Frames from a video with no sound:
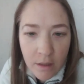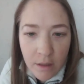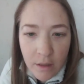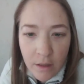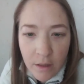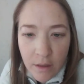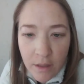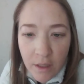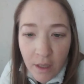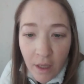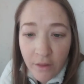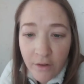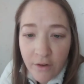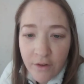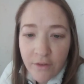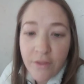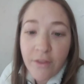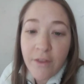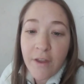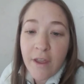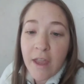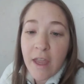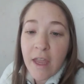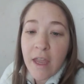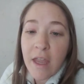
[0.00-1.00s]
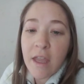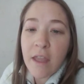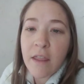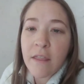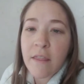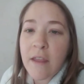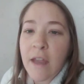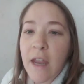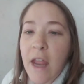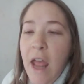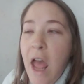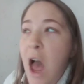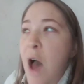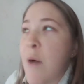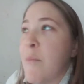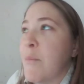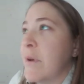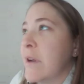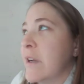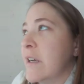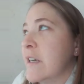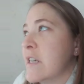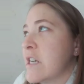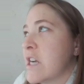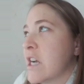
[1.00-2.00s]
the other thing that
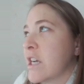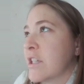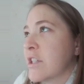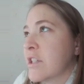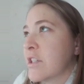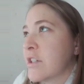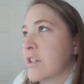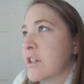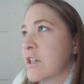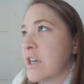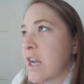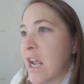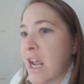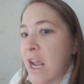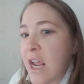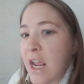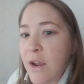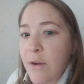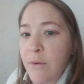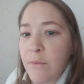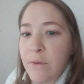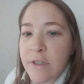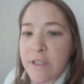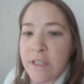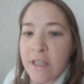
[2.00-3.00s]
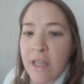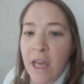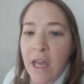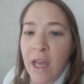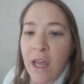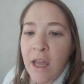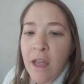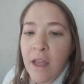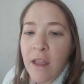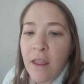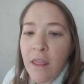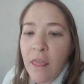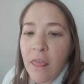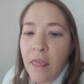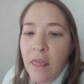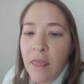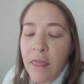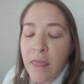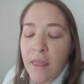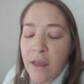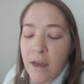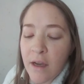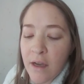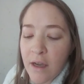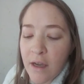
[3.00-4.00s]
happened yesterday was that
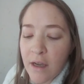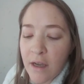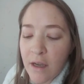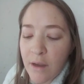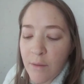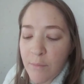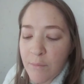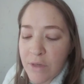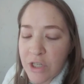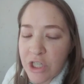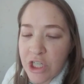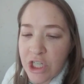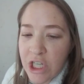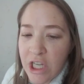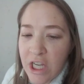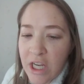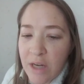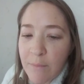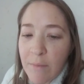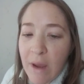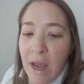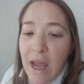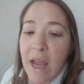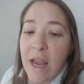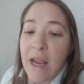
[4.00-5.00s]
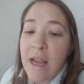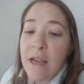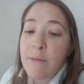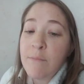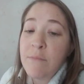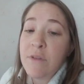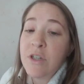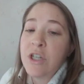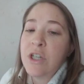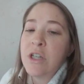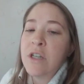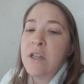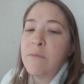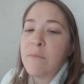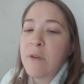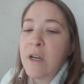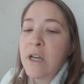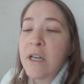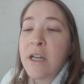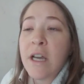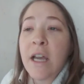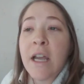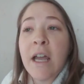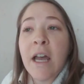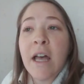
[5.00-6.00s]
my
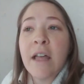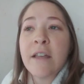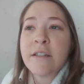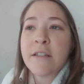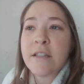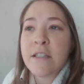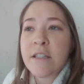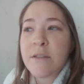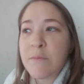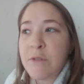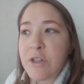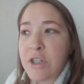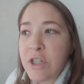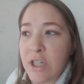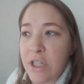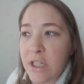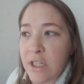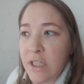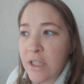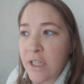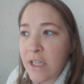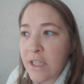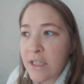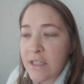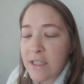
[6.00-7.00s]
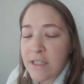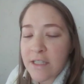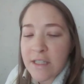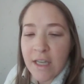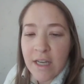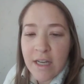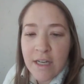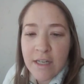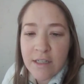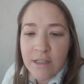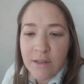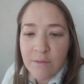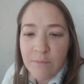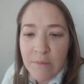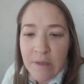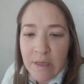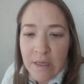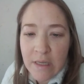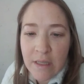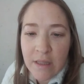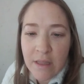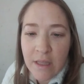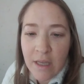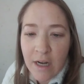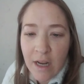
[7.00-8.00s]
dialysis machine that's assigned to
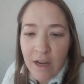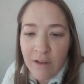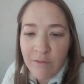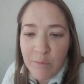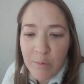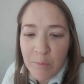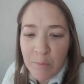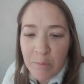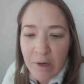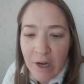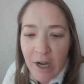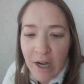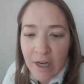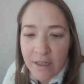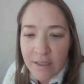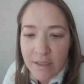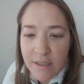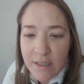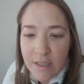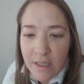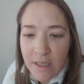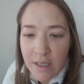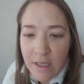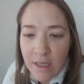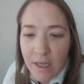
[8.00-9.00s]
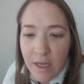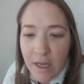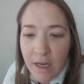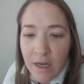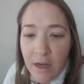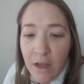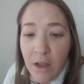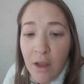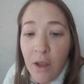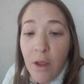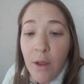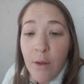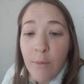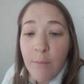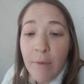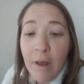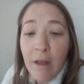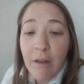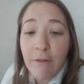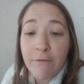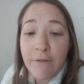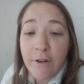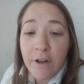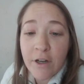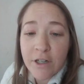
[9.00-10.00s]
me that I've been practicing on,
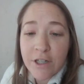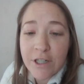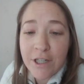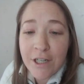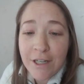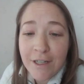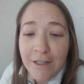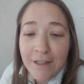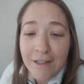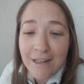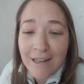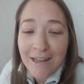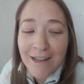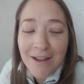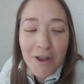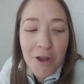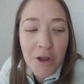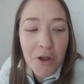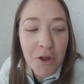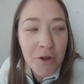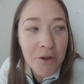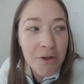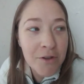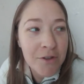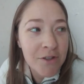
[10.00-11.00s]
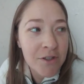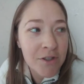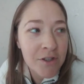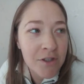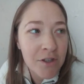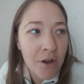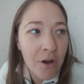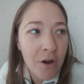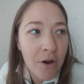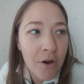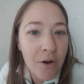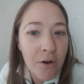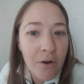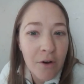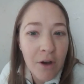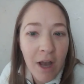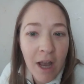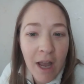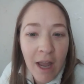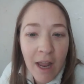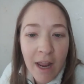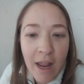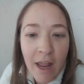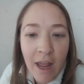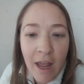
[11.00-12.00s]
malfunctioned. So
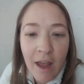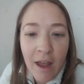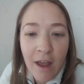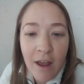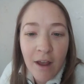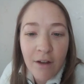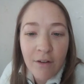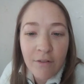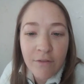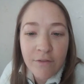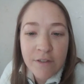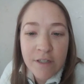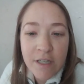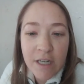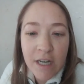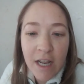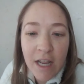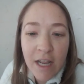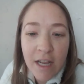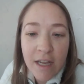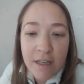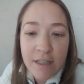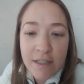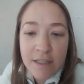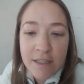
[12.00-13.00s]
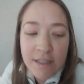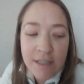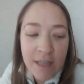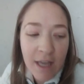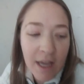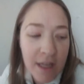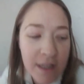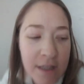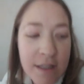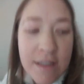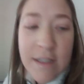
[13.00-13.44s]
I have today cassettes.